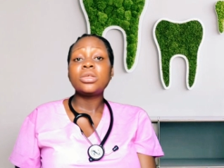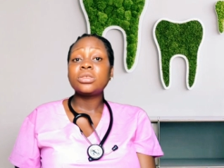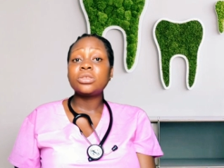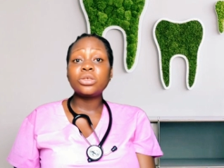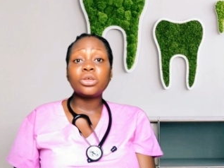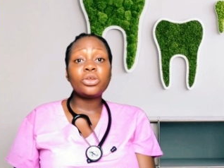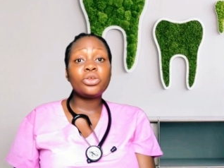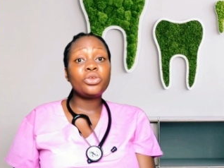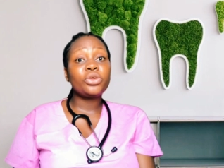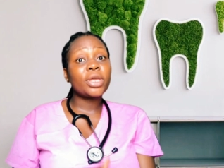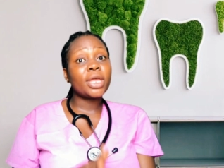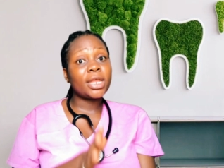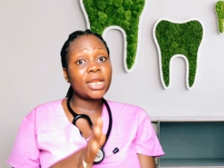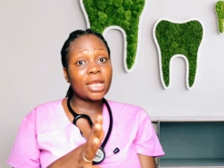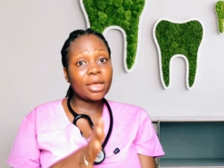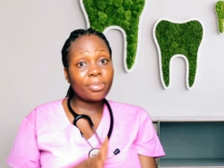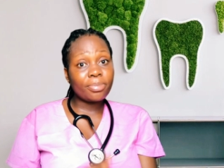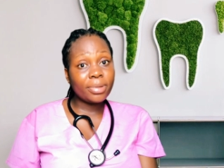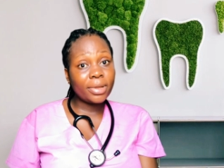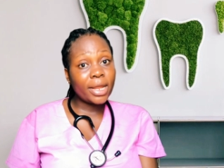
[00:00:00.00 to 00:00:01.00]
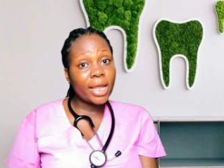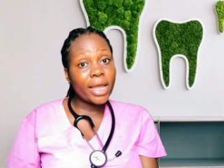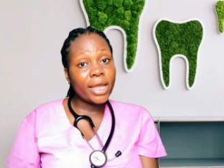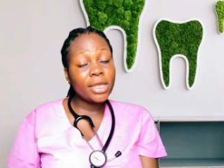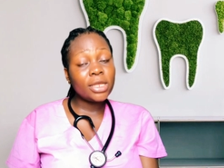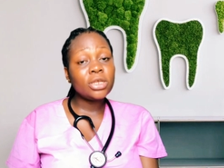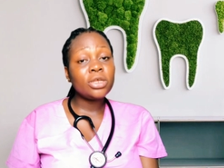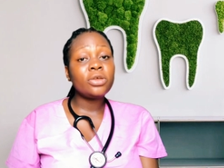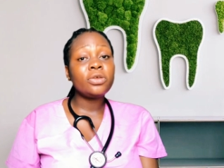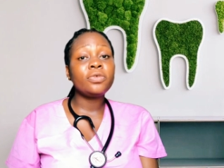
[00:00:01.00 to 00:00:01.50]
So you can
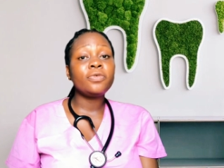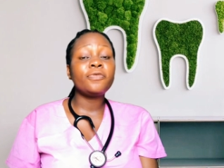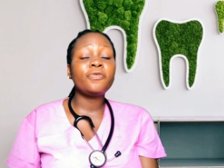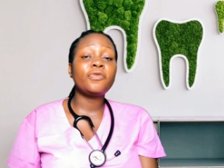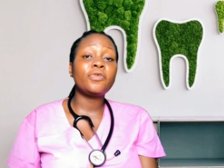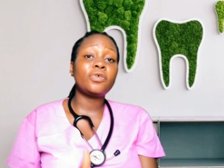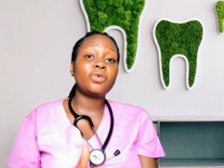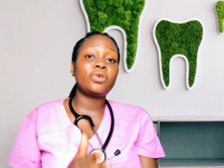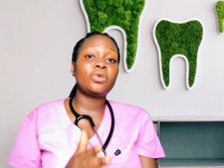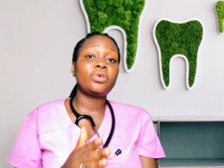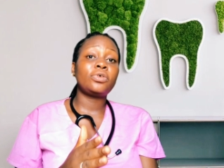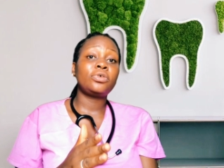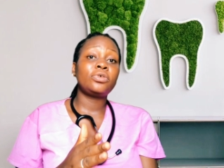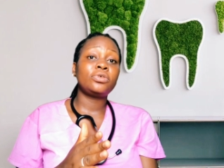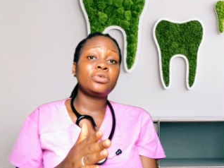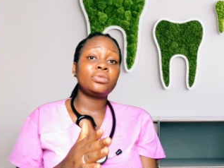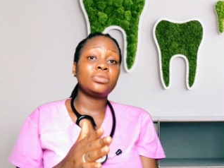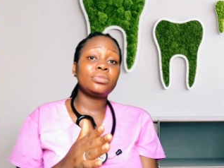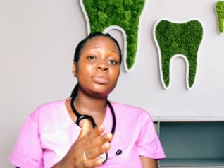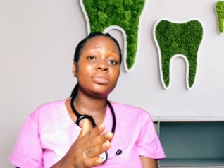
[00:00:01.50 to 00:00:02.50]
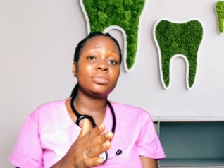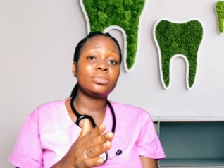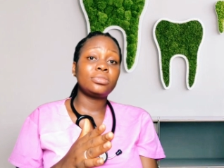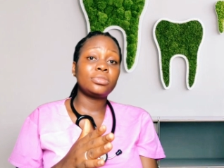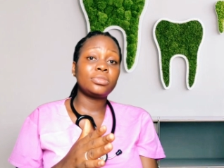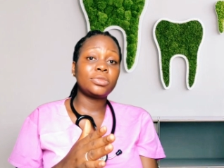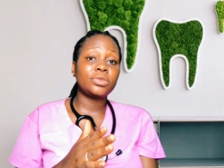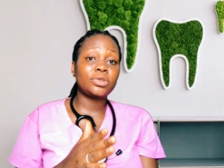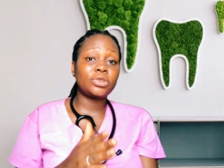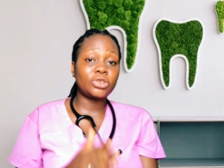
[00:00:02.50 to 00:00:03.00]
apply for
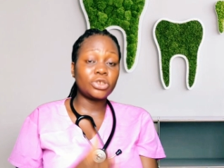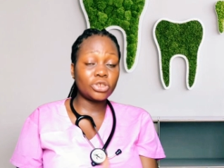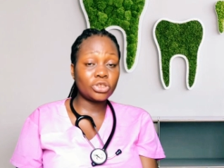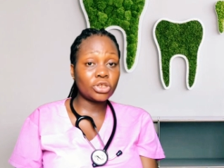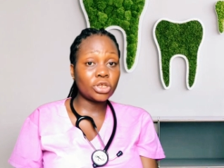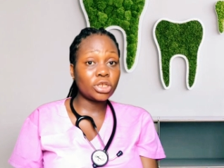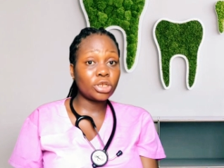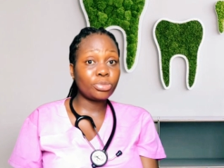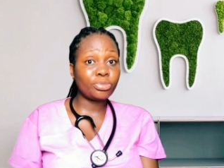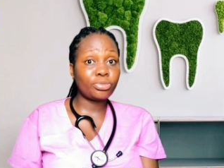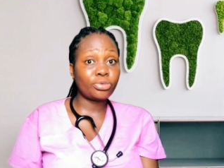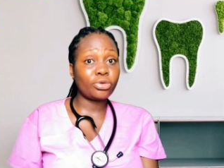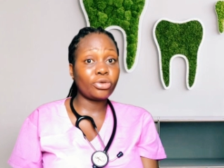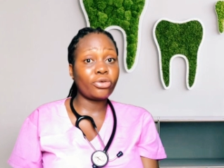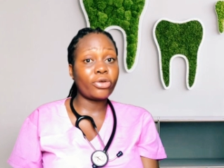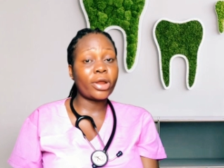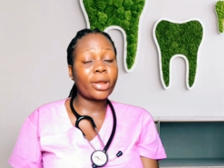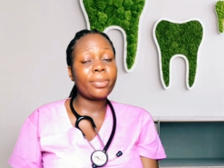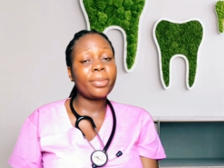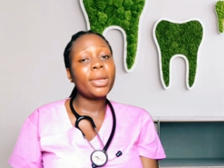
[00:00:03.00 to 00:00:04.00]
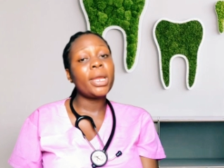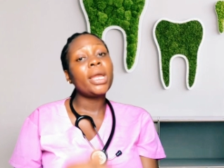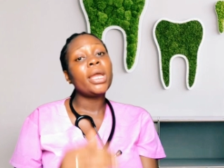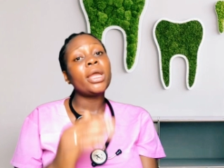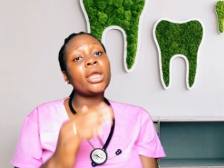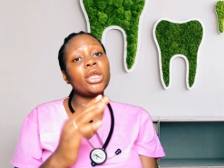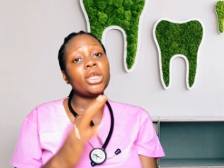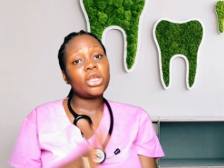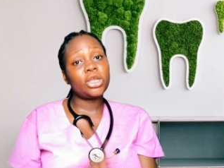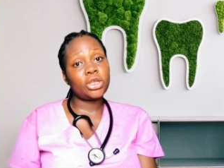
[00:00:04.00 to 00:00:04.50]
the study program
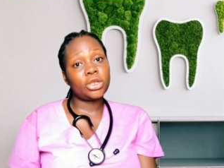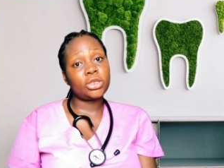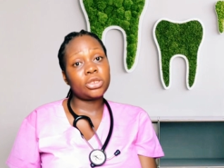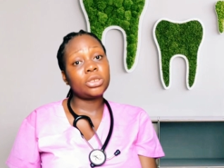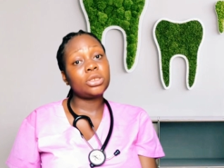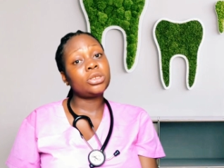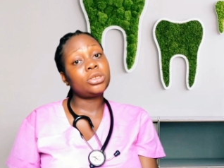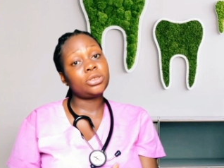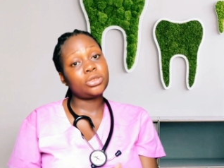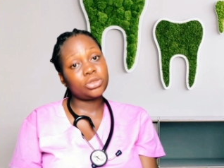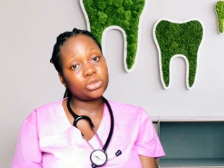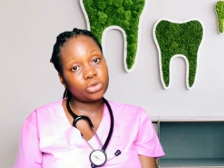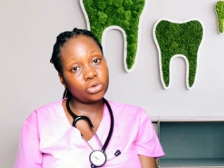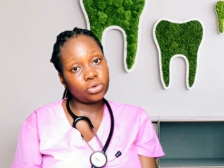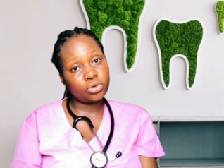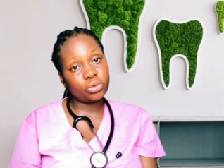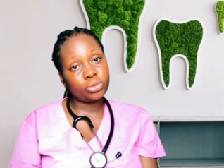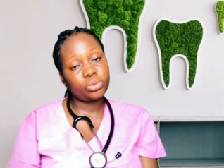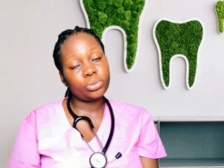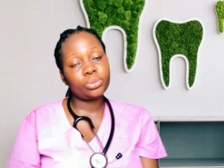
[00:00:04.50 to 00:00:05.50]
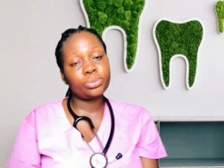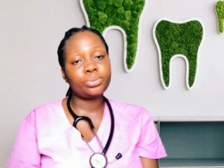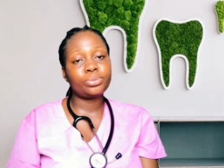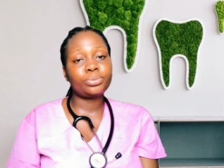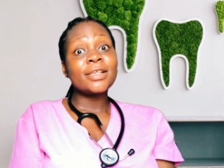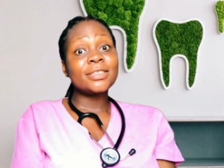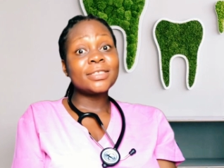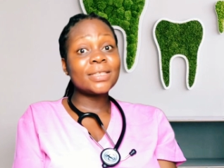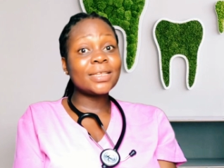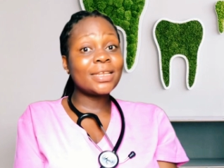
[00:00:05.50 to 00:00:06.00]
in the school.
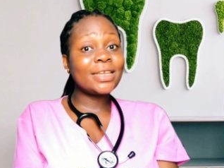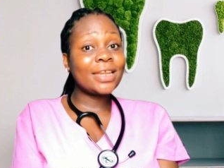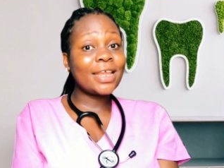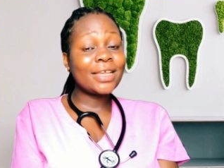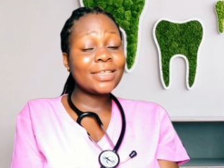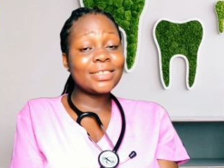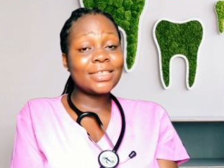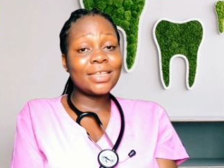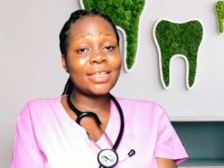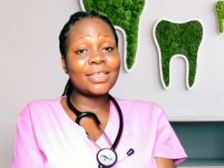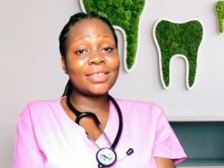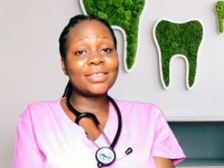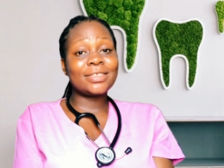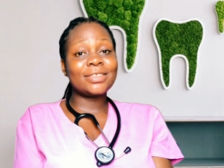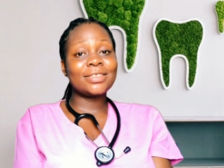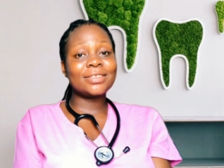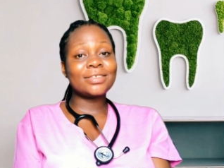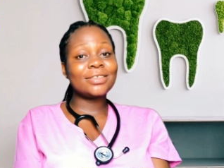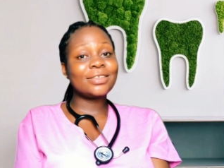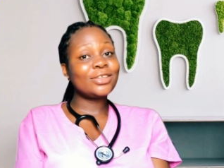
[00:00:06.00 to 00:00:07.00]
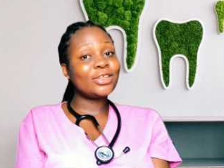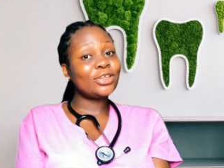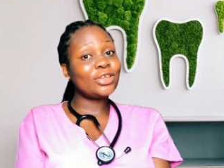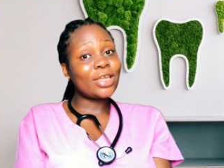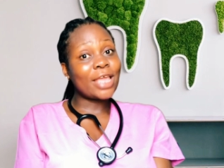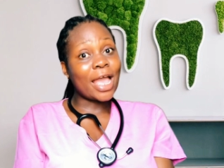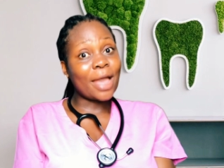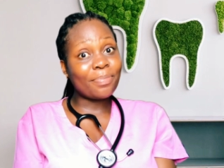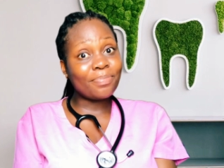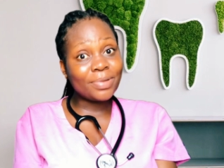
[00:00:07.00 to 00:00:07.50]
So the next thing is
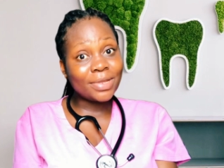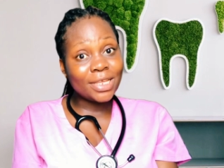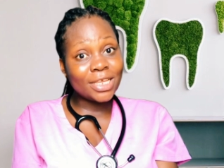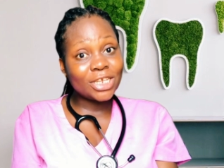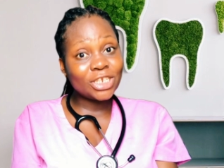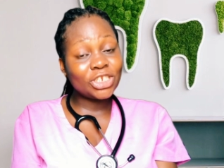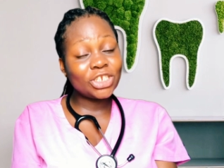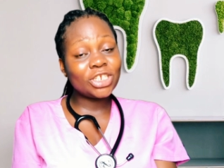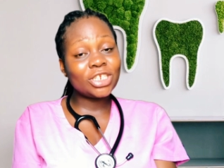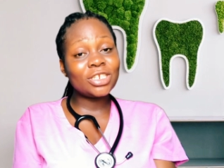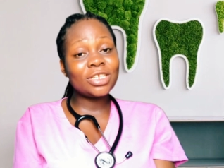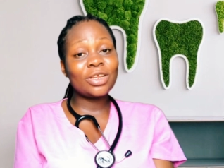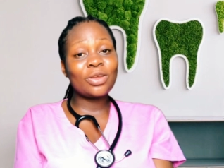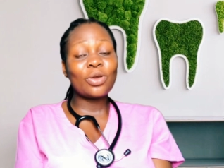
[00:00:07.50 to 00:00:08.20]
application.